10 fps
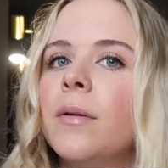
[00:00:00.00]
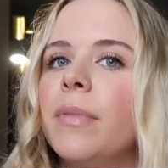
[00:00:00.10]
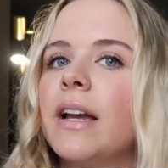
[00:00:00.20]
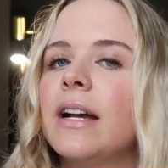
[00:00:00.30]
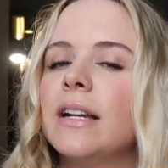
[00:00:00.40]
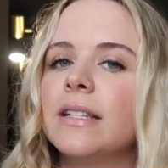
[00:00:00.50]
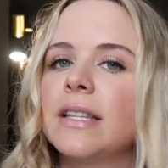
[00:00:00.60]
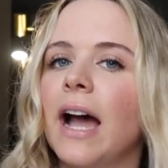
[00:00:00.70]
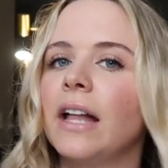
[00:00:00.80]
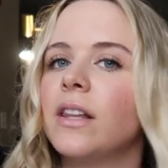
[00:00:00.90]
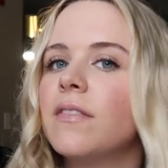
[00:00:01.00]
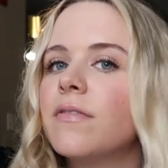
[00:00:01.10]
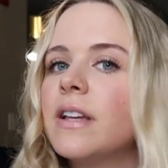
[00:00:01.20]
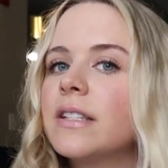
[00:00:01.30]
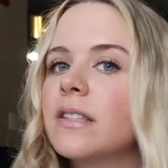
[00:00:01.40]
because I
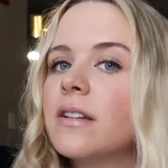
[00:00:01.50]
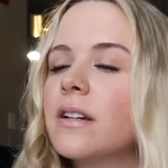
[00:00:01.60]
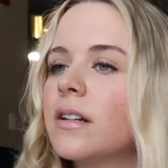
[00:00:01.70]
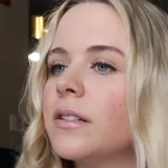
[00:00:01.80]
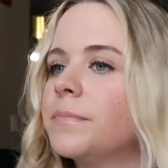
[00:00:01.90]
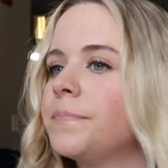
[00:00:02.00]
love this look.